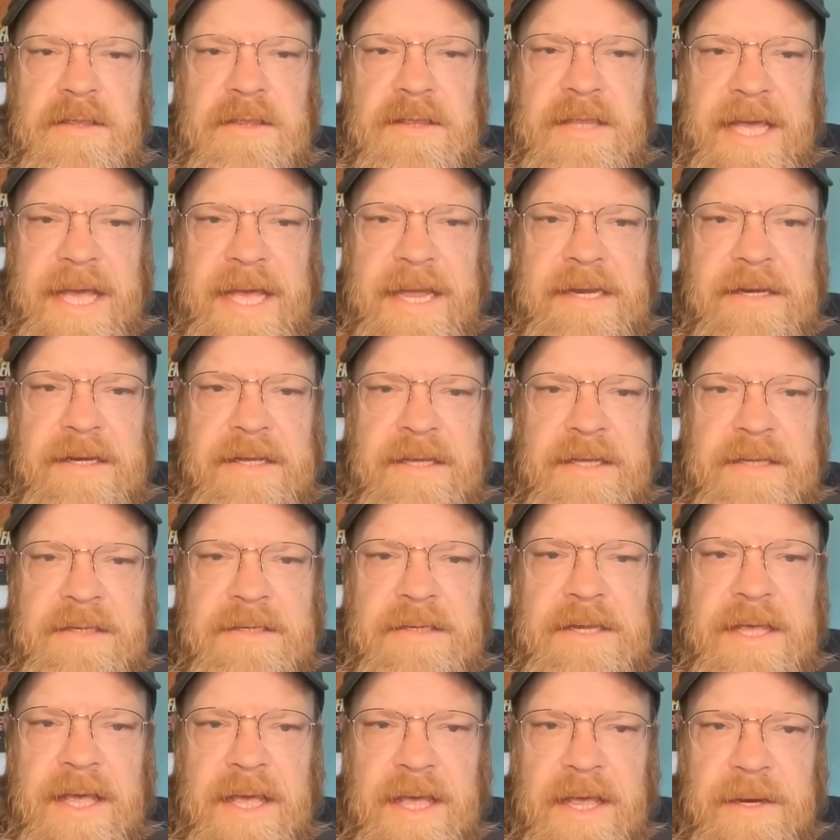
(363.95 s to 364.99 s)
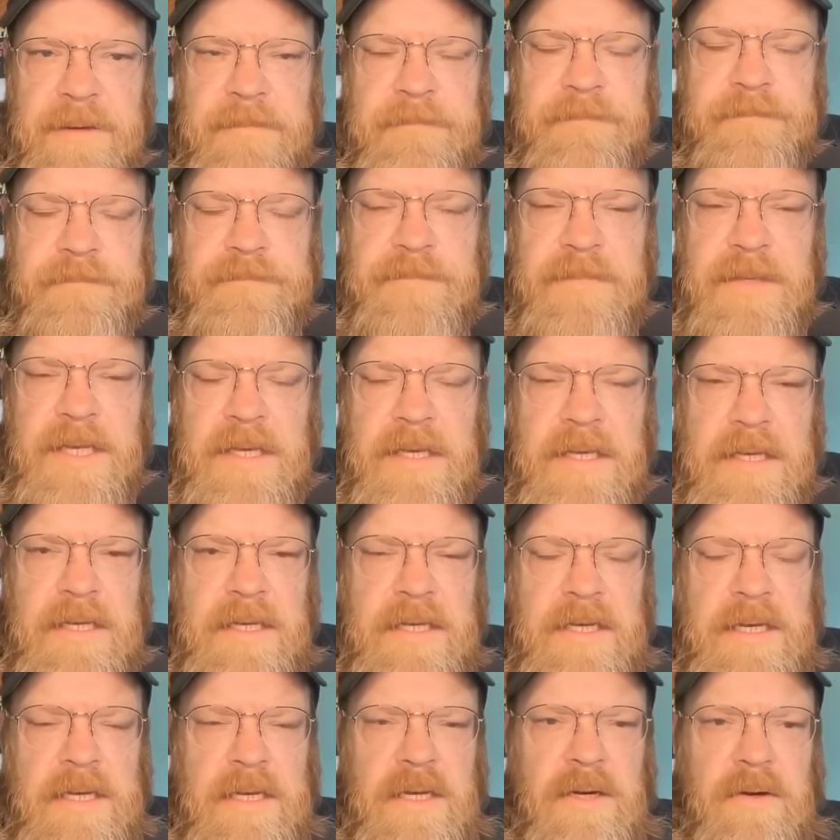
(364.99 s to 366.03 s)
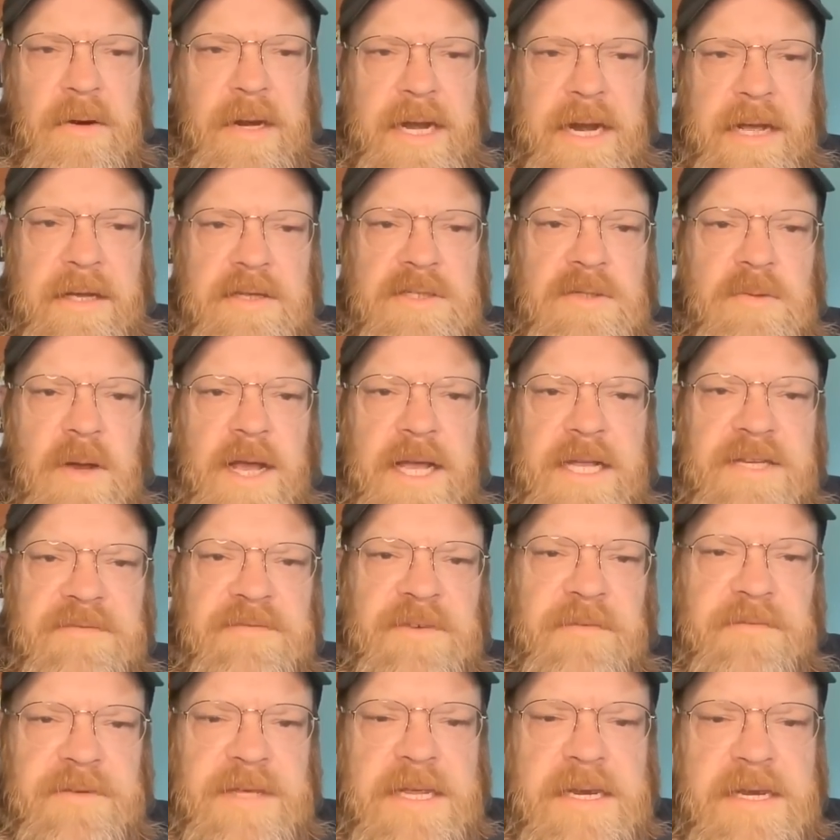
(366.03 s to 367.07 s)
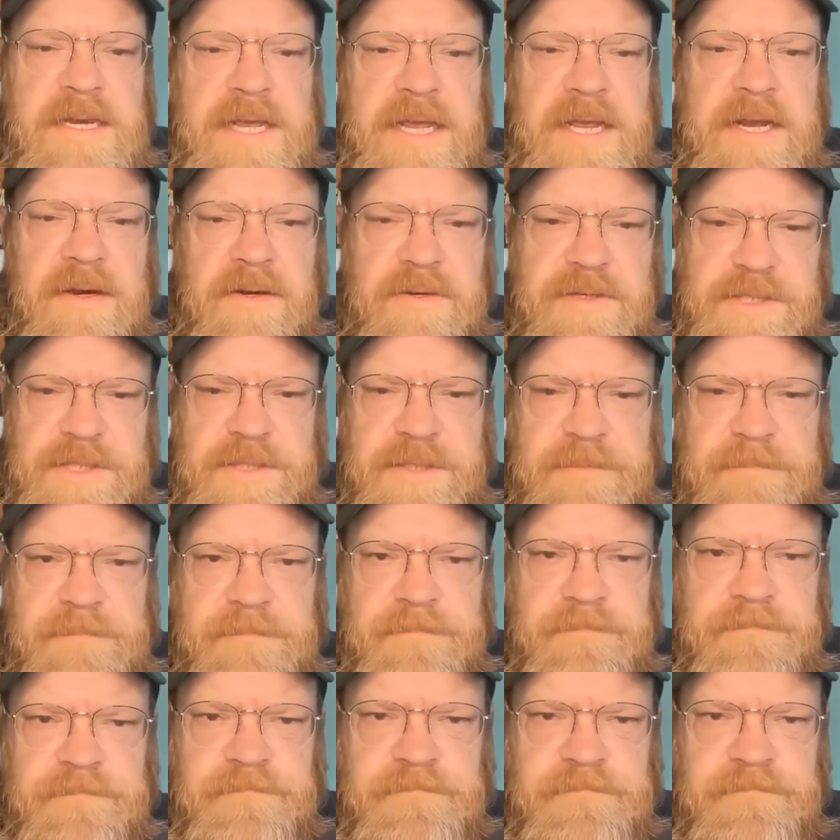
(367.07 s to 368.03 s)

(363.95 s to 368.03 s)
that it did. Greenhouse writes, 15 years